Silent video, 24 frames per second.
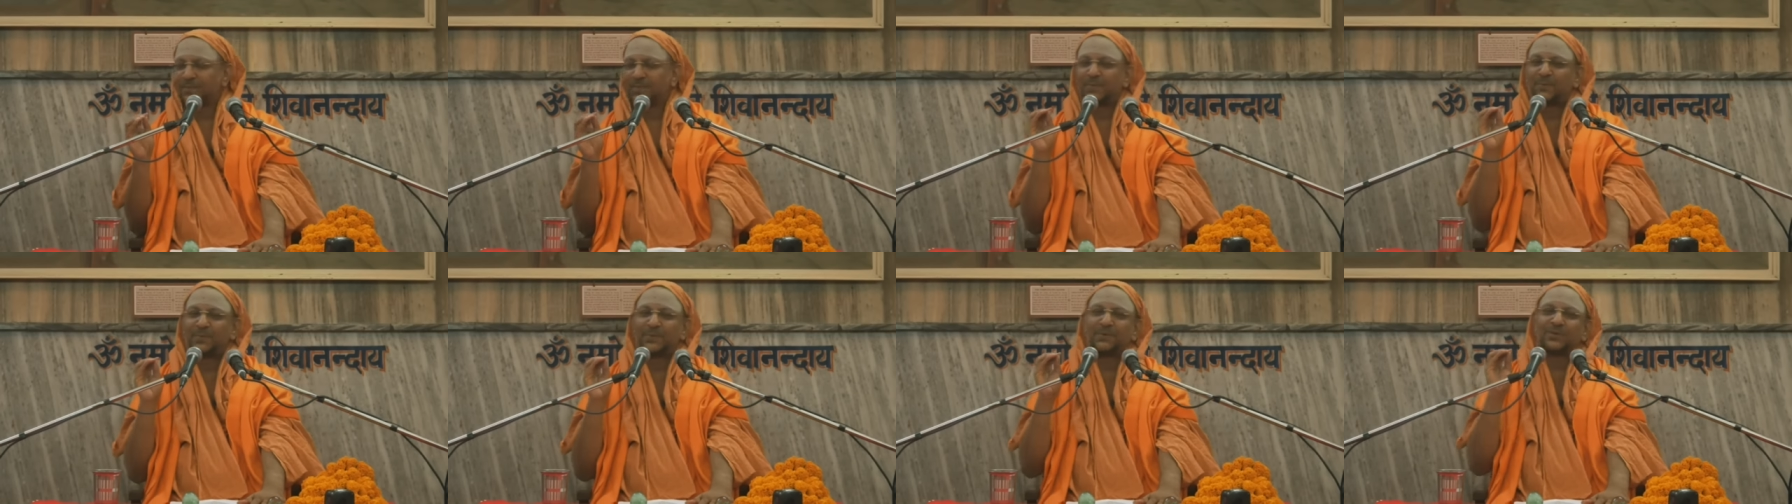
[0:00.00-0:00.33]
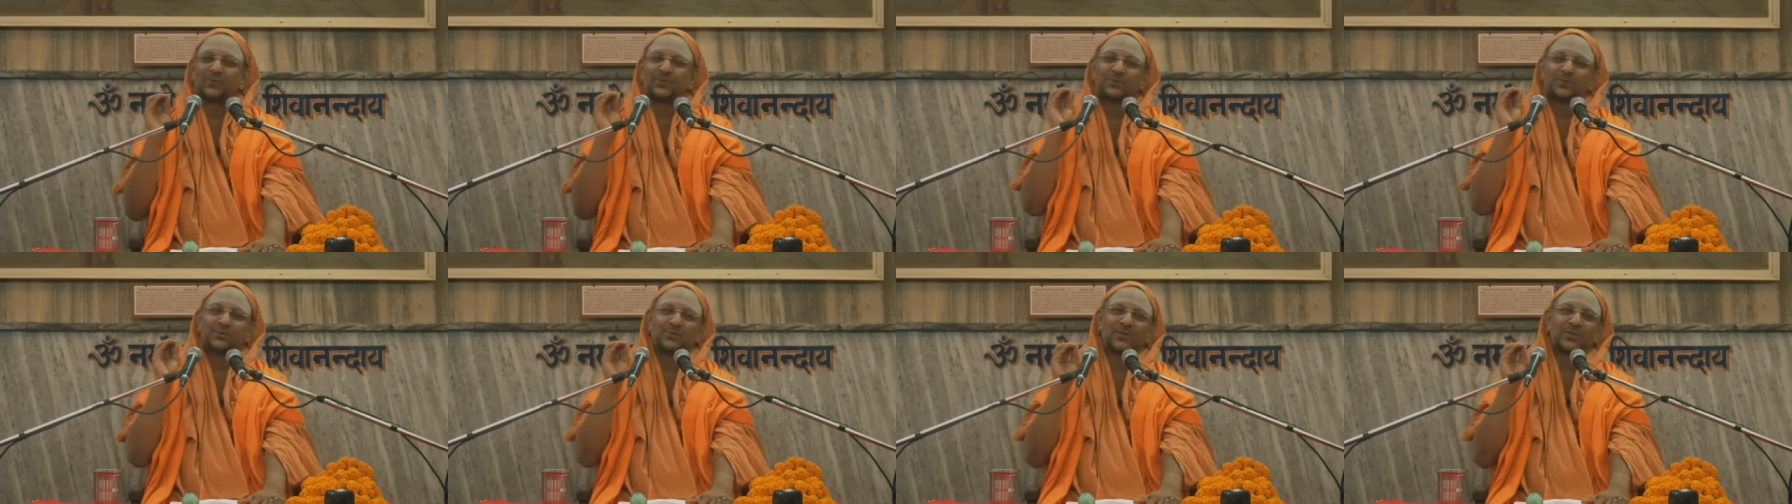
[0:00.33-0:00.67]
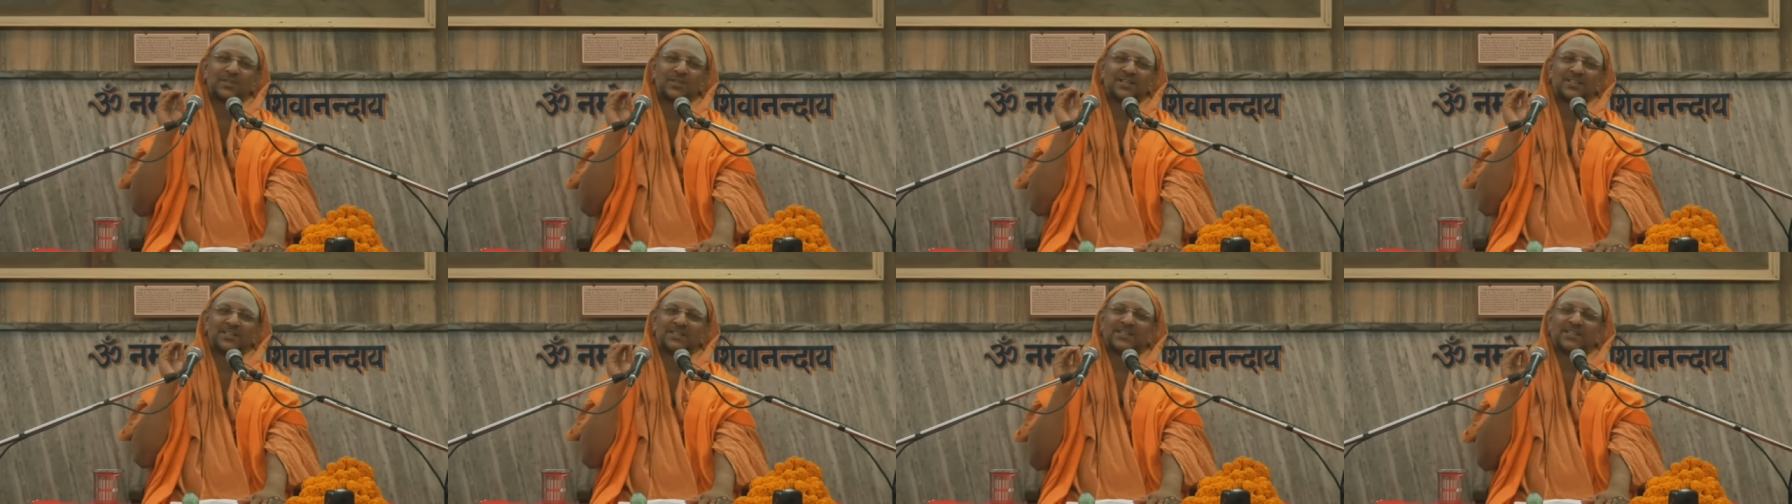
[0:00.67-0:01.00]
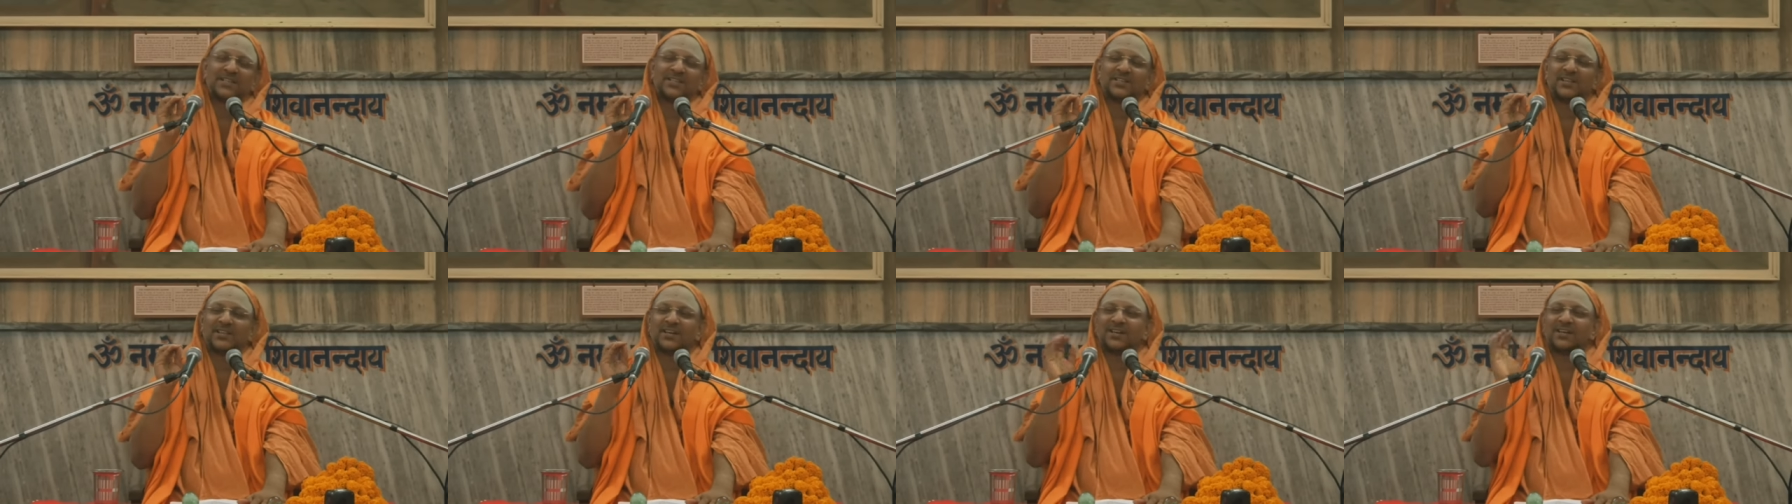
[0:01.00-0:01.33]
people usually
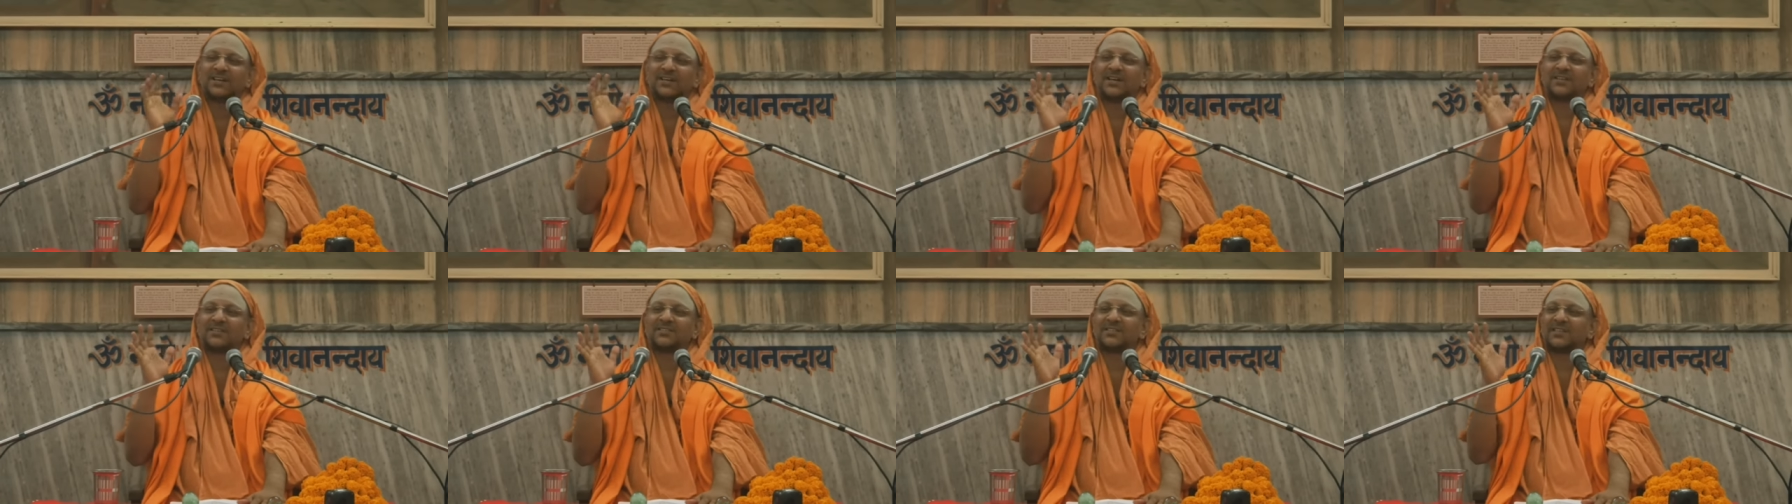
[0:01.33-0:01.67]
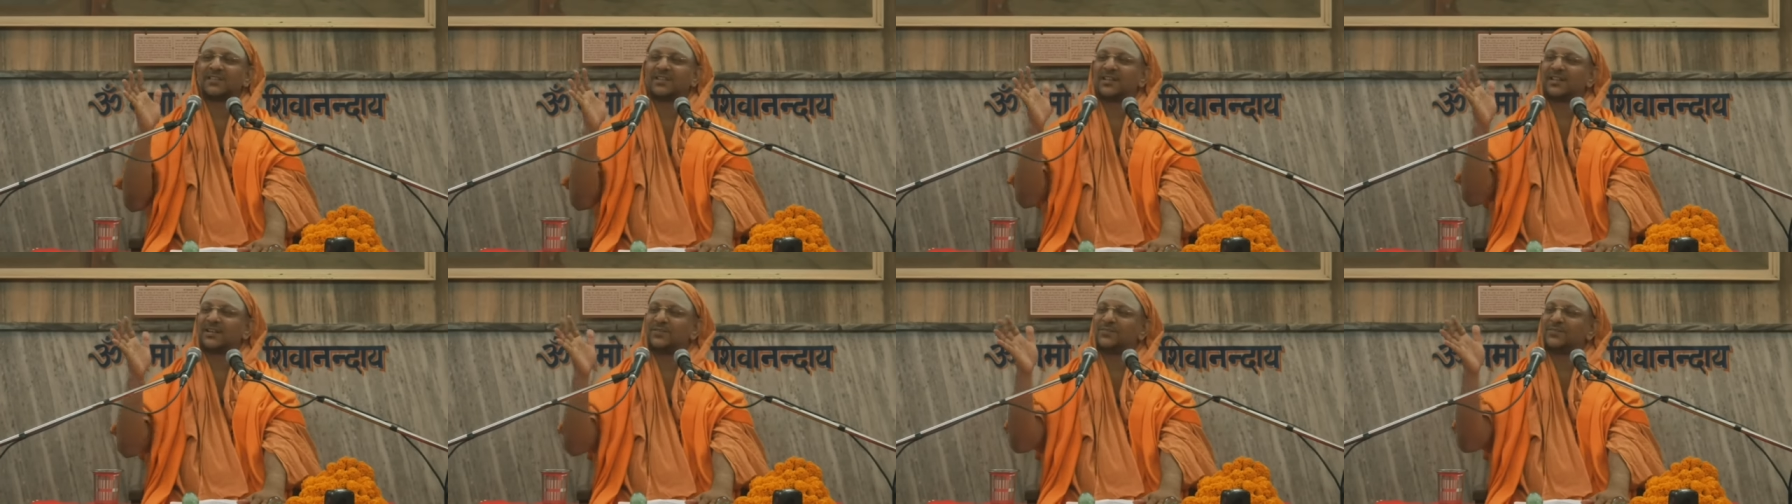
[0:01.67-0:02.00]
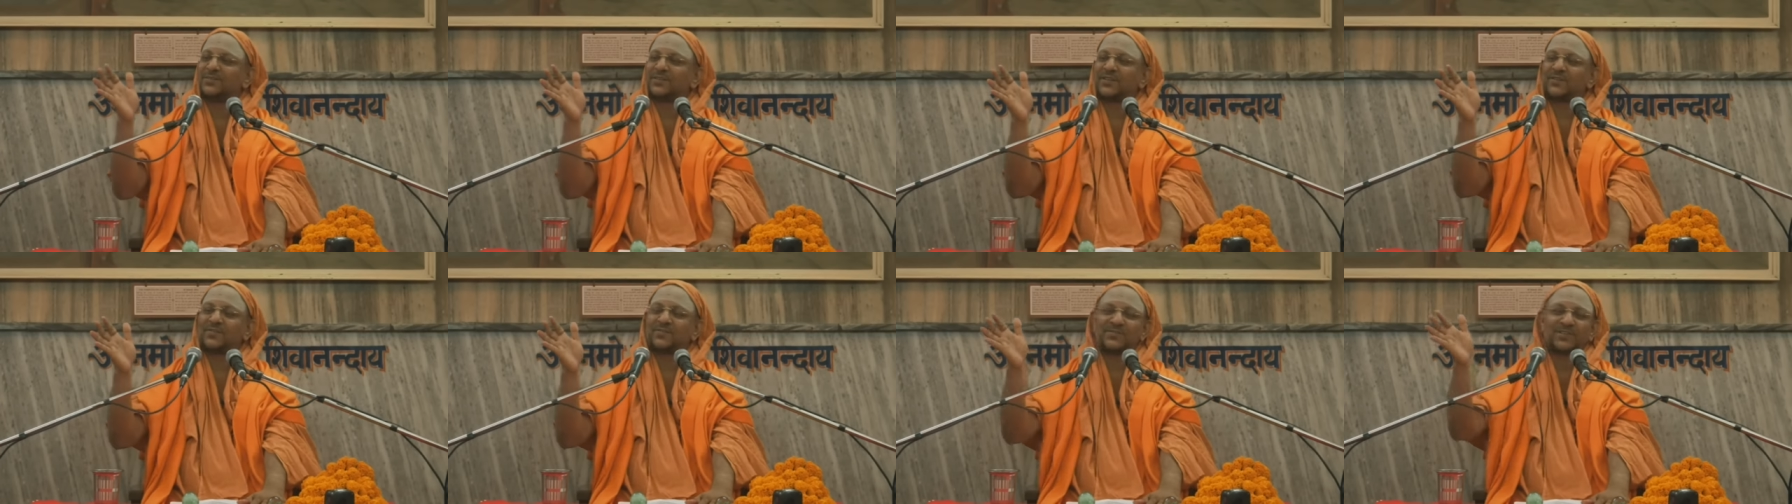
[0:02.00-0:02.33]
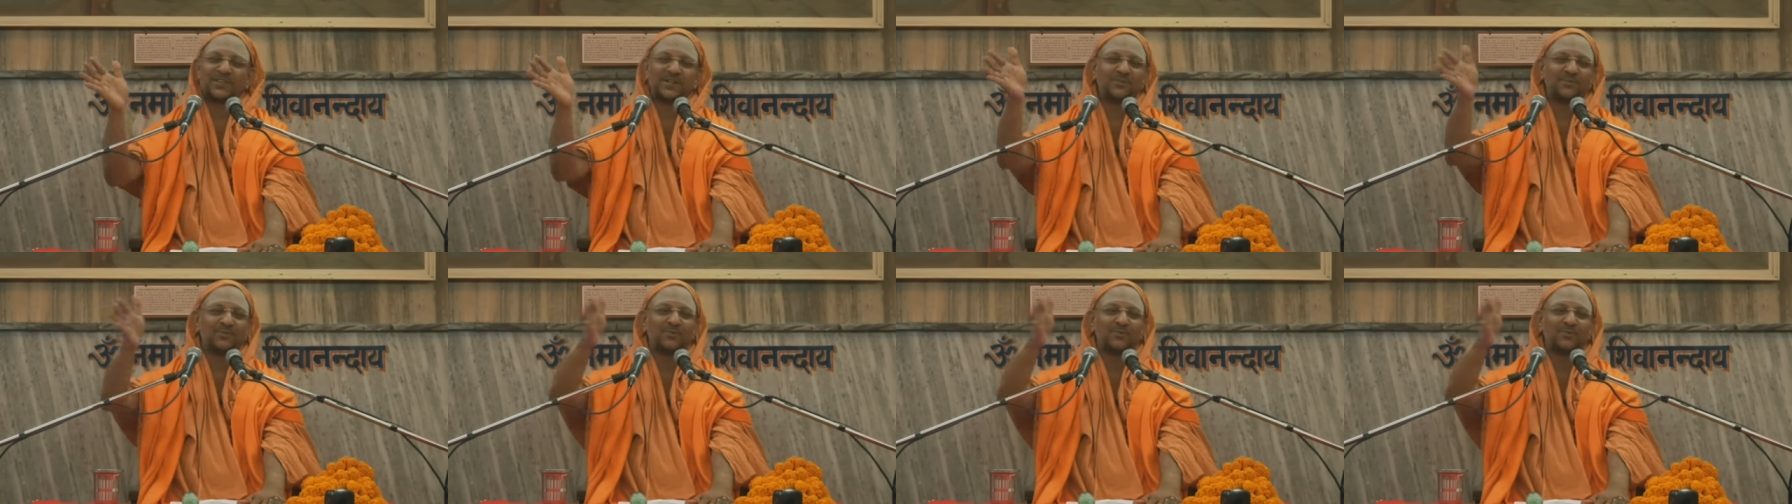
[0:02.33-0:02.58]
say Shankaracharya himself said,